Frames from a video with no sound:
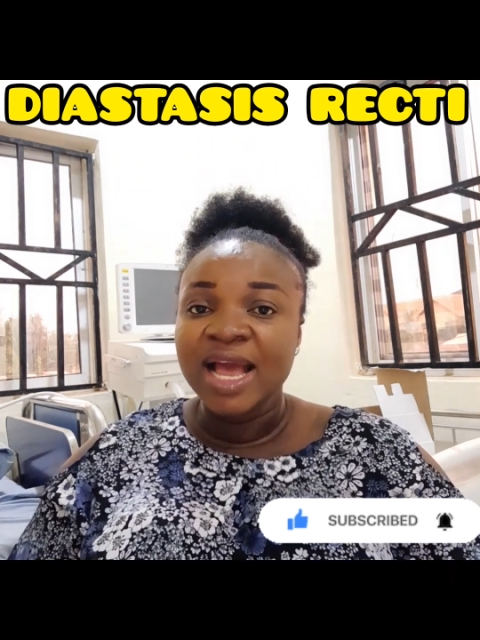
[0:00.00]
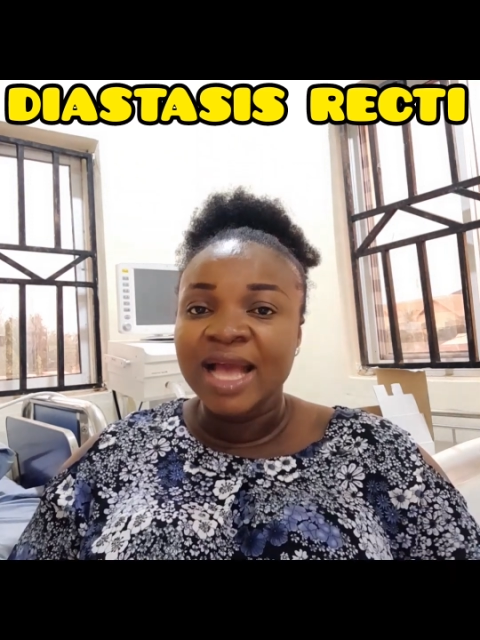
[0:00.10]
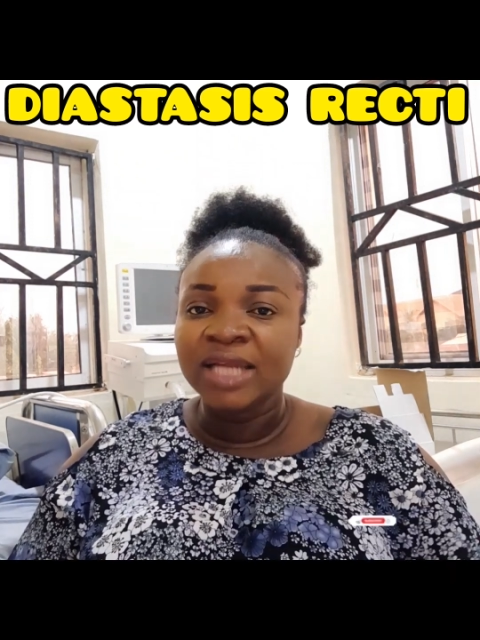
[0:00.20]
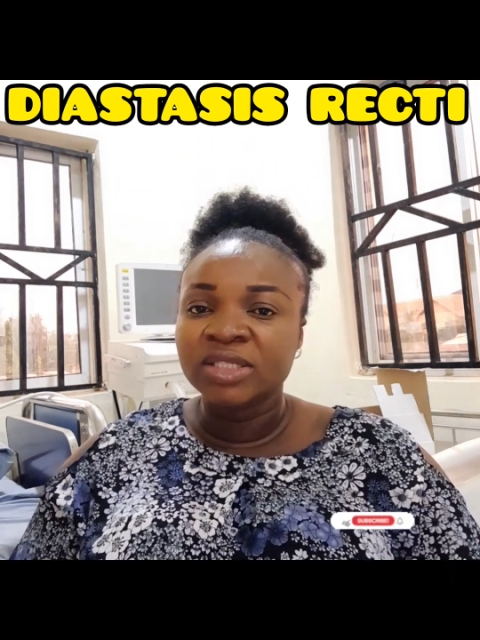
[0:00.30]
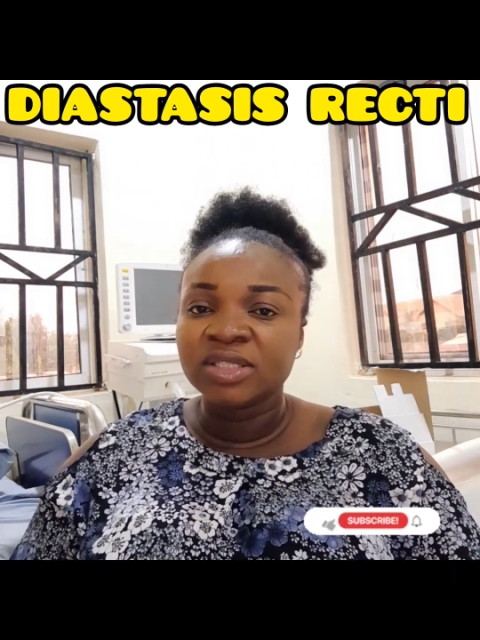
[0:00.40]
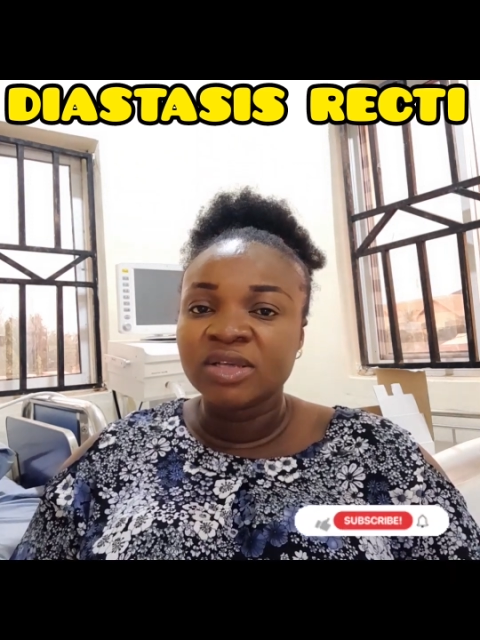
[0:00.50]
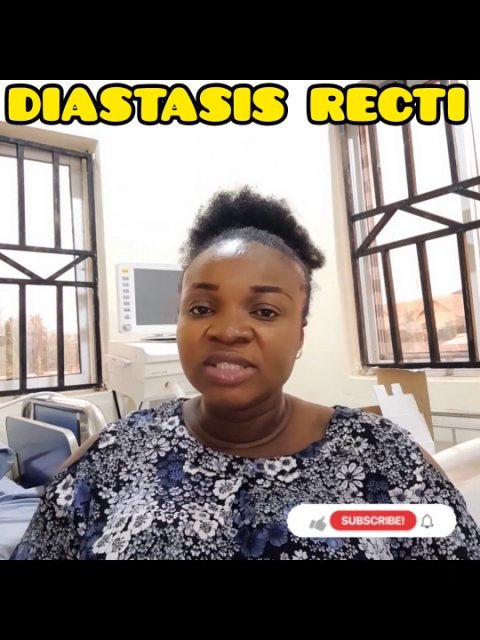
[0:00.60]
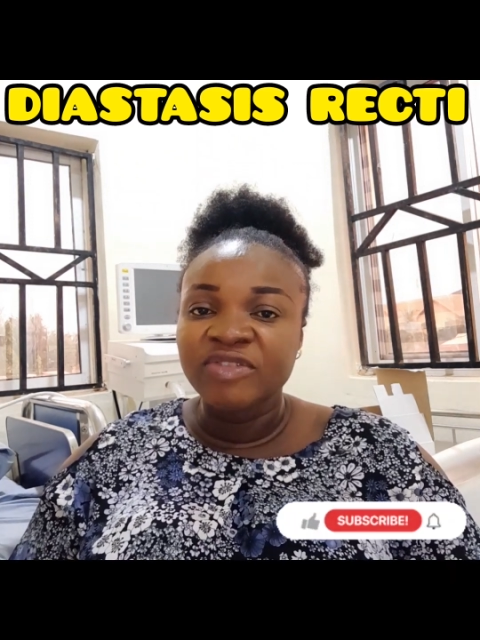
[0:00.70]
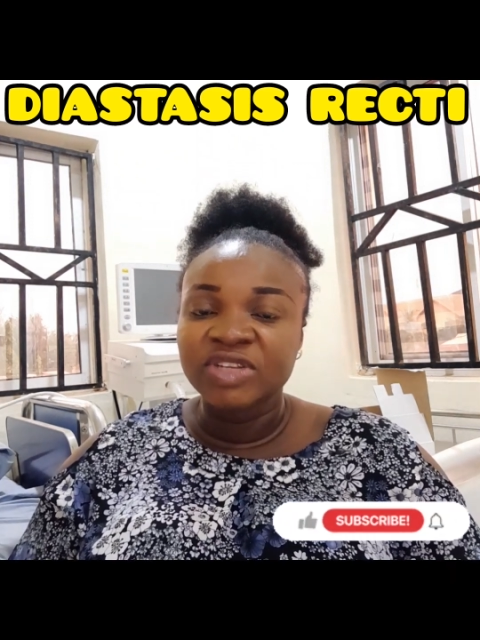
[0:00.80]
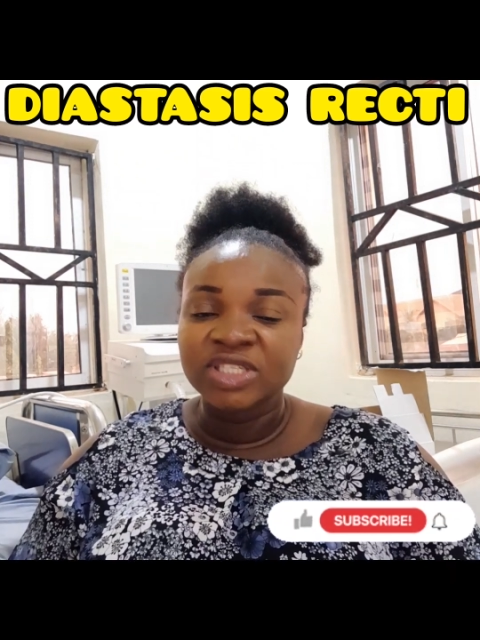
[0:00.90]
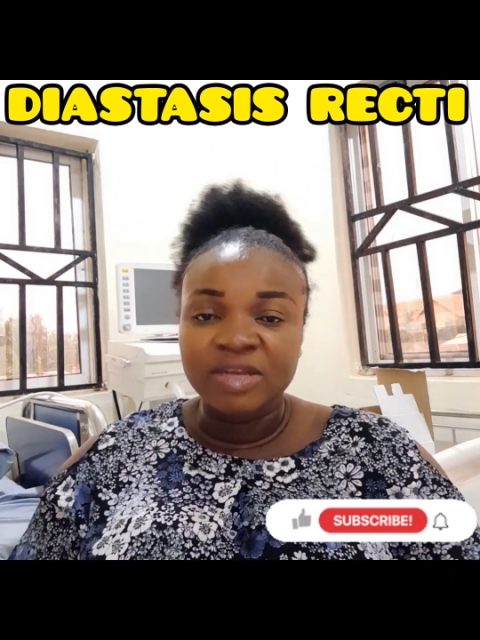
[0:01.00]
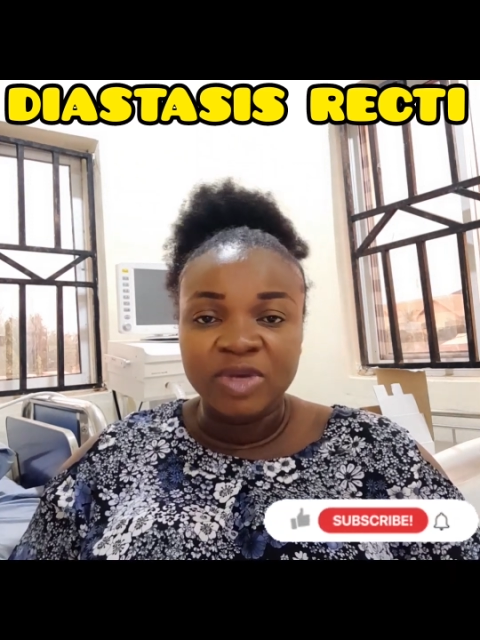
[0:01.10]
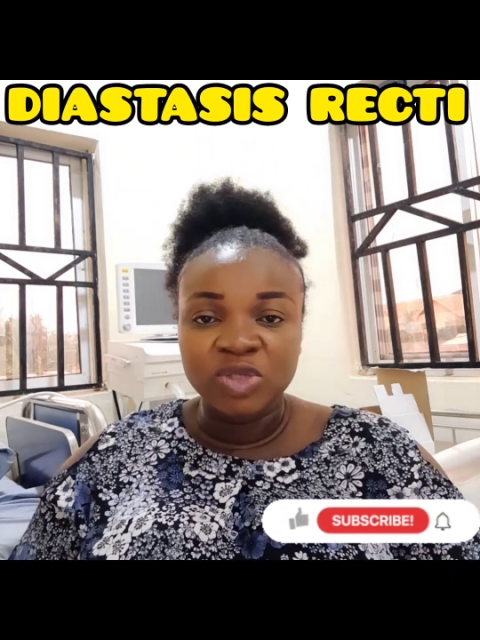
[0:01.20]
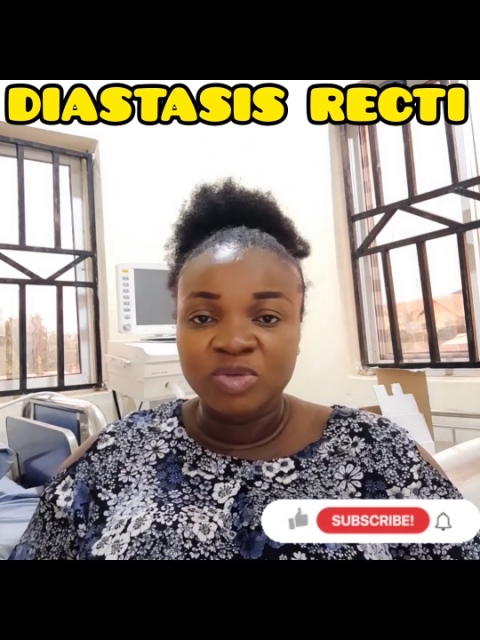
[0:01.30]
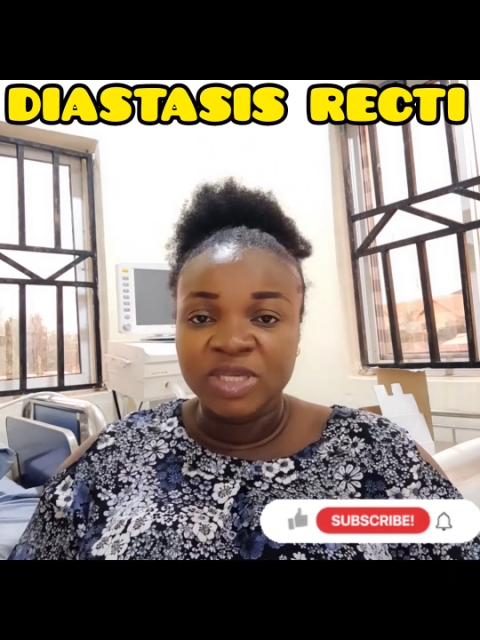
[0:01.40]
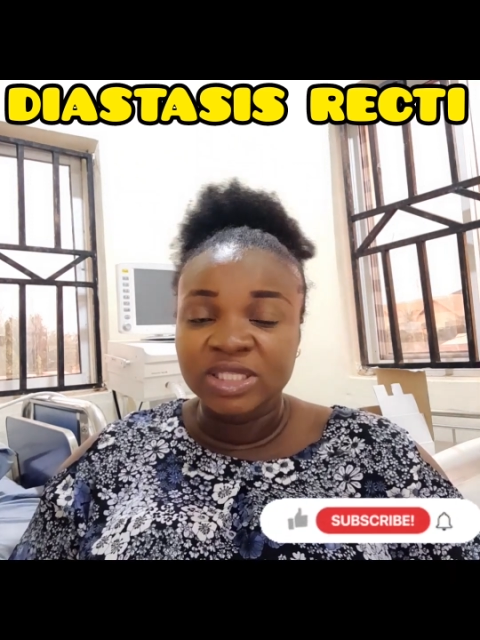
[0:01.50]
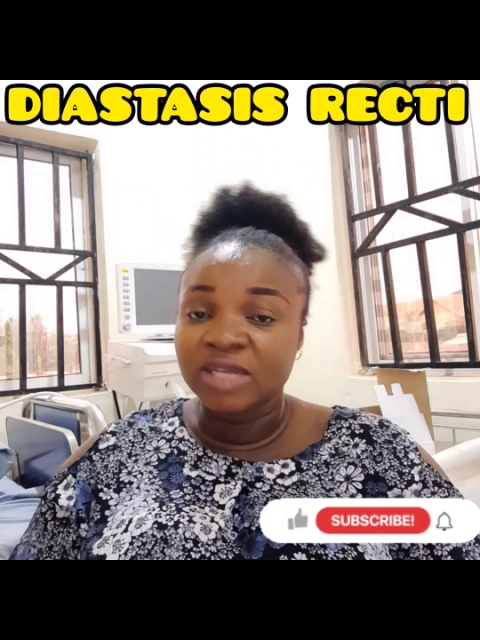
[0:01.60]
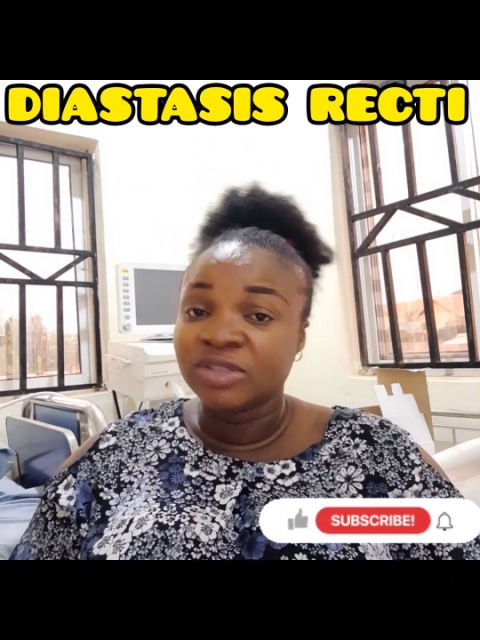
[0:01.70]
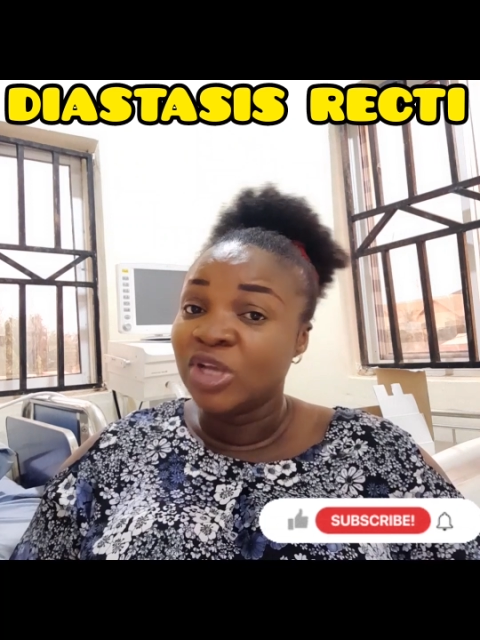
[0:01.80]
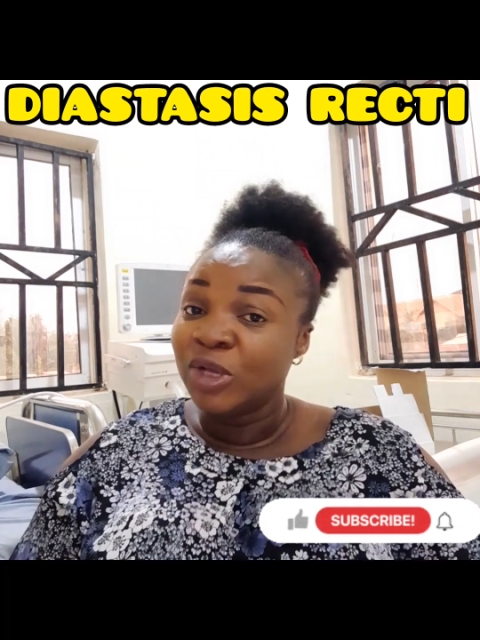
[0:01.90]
I discuss everything about women's health,